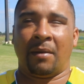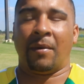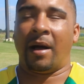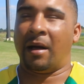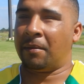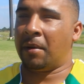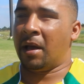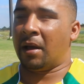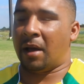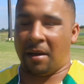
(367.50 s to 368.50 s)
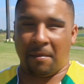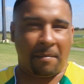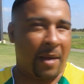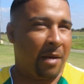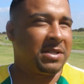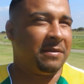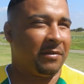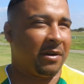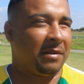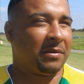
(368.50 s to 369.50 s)
Well, I was
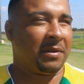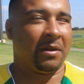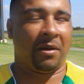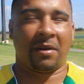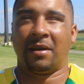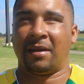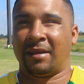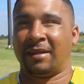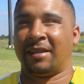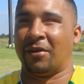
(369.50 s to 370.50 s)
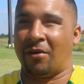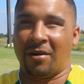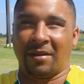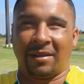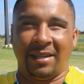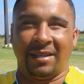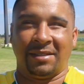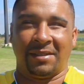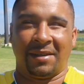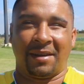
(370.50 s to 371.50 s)
involved with a lot of wrong
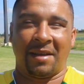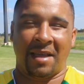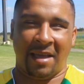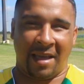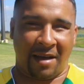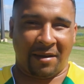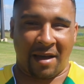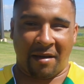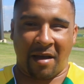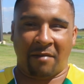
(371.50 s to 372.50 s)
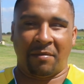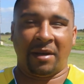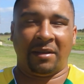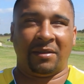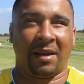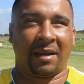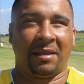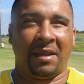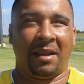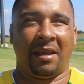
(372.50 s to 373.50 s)
things, I've been into drug
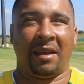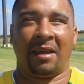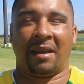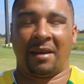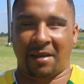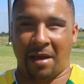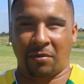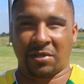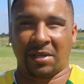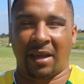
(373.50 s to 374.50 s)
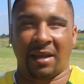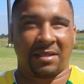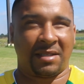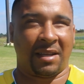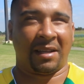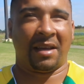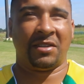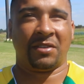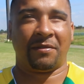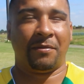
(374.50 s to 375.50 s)
dealing, and I was a gangster at the
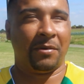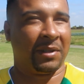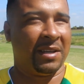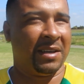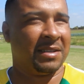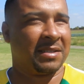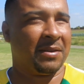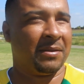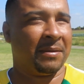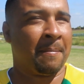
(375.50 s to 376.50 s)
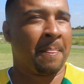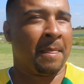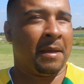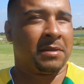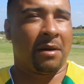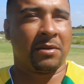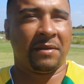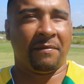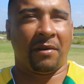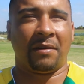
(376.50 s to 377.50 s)
age of 14 years old. So I was
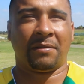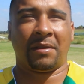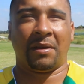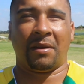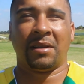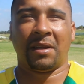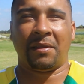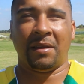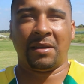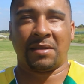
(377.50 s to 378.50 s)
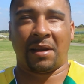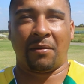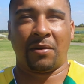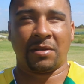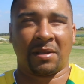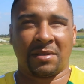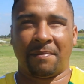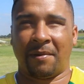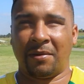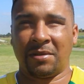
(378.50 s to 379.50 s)
involved with a lot of things that I was not
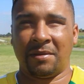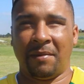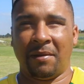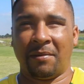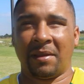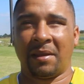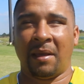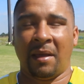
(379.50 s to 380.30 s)
supposed to be with.